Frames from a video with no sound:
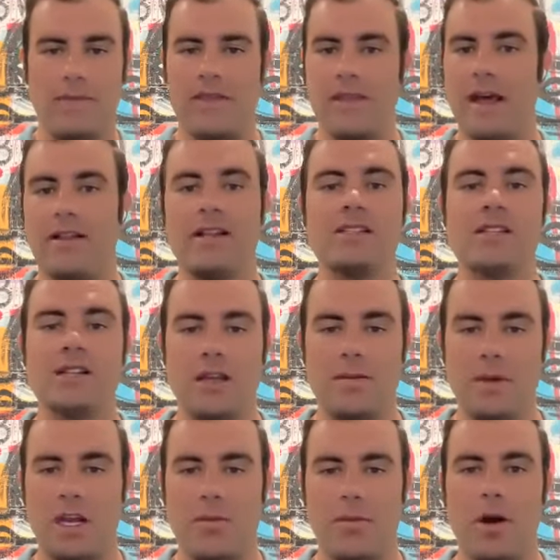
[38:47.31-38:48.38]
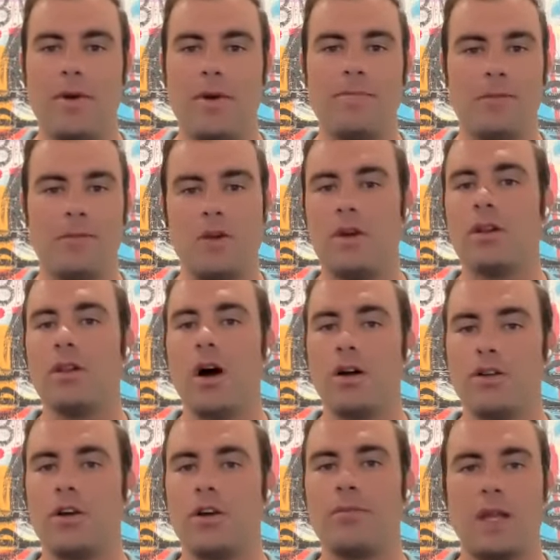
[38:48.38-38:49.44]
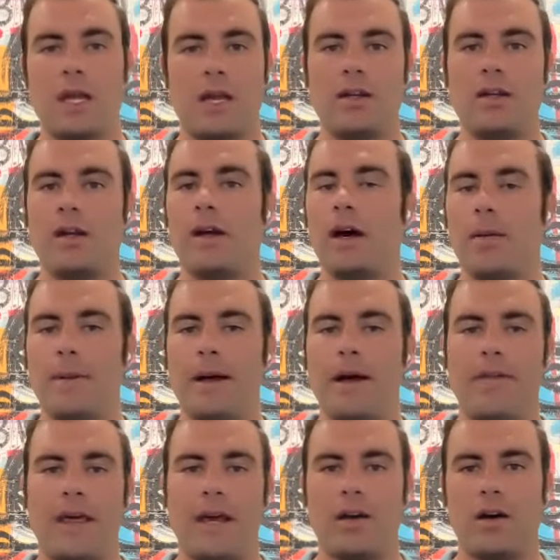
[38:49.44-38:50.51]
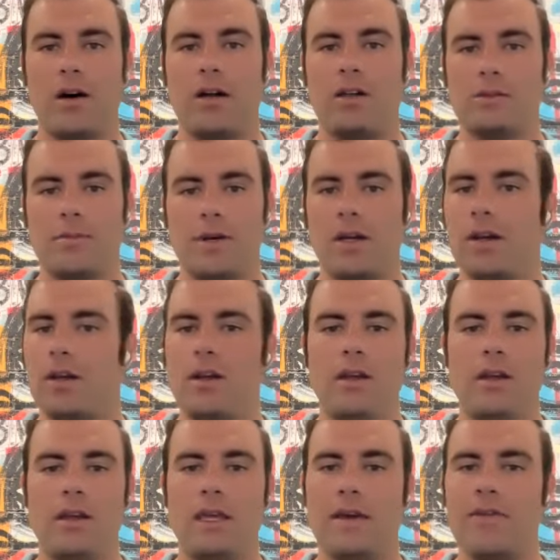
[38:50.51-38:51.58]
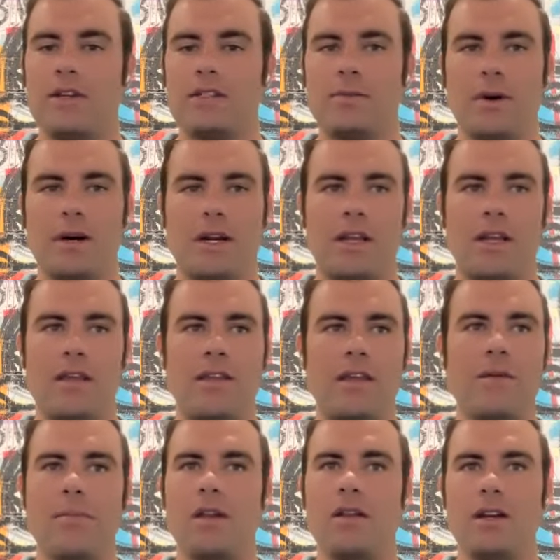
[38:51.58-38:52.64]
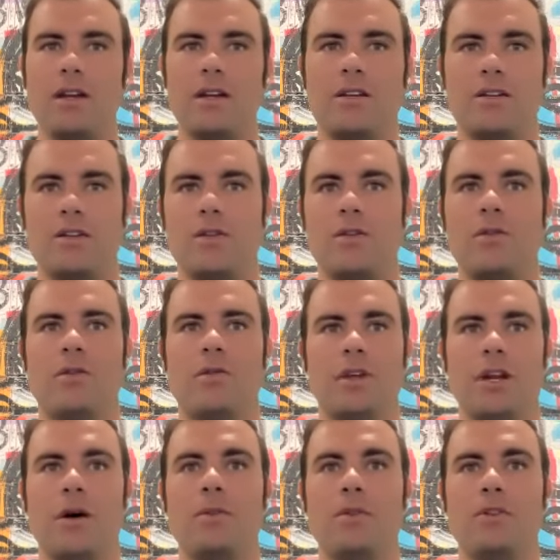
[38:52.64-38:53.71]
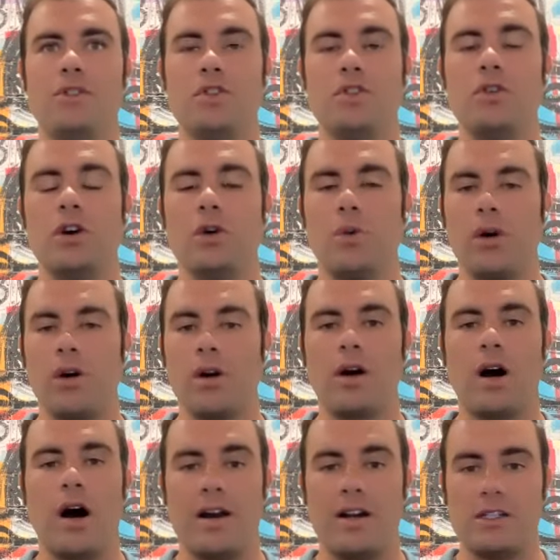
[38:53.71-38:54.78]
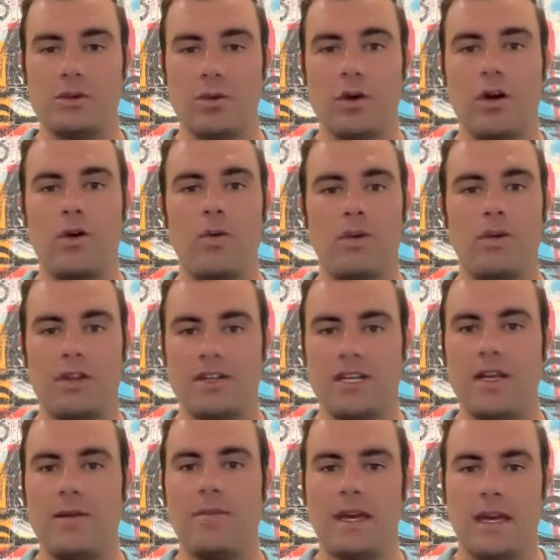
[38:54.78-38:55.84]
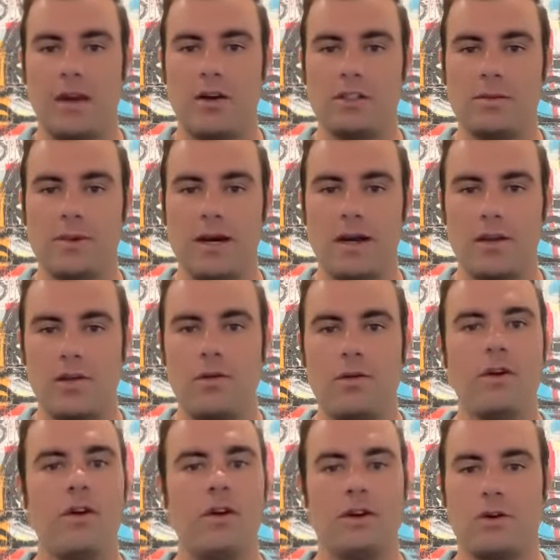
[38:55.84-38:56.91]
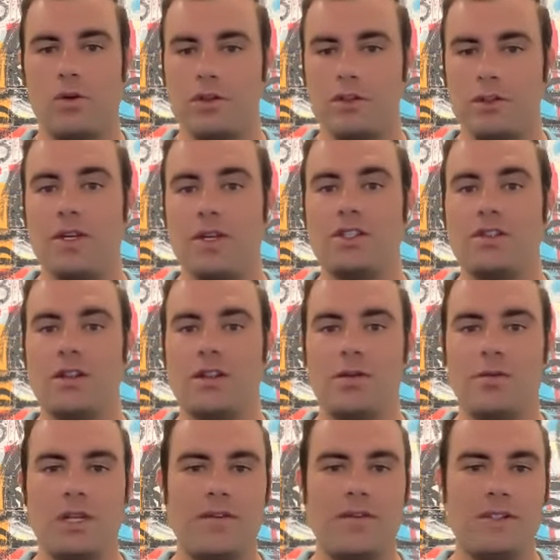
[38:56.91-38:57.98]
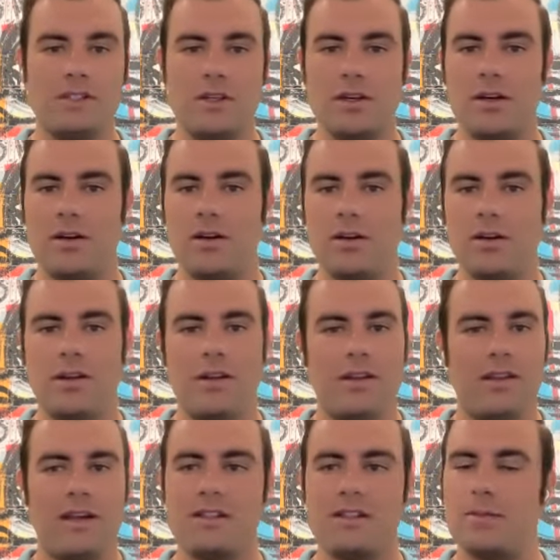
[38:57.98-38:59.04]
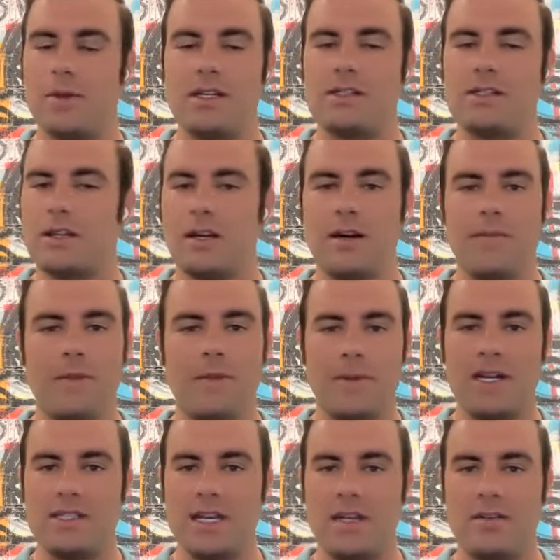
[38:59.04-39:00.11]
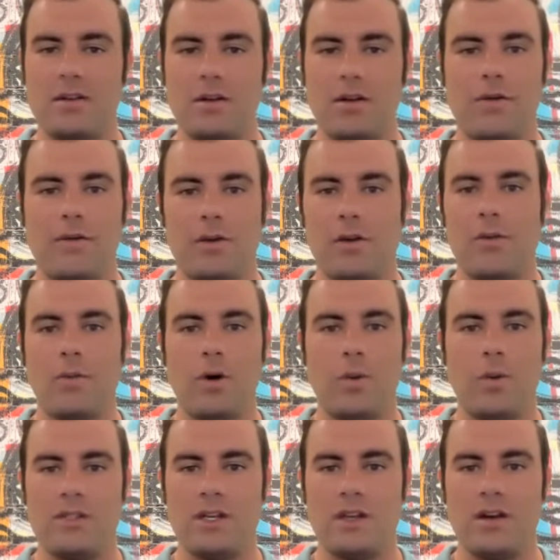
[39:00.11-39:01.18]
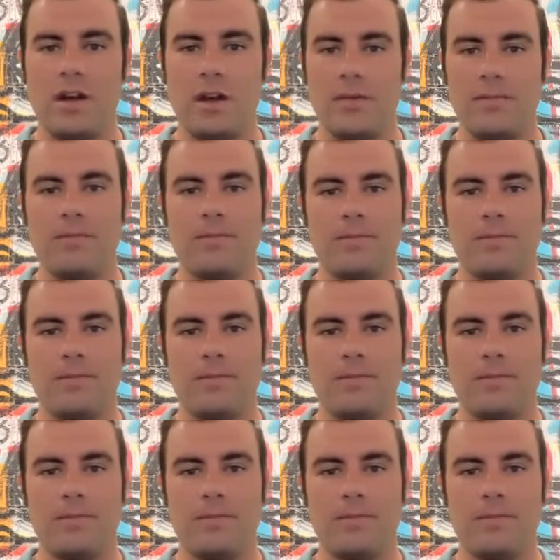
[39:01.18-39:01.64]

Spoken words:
And at least in the immediate moment, you can long-term plan to help out in that cause, but giving somebody the ability to, do good work, honest work with a team that cares about you towards a mission that you believe is good, that's the best antidote for what we see today.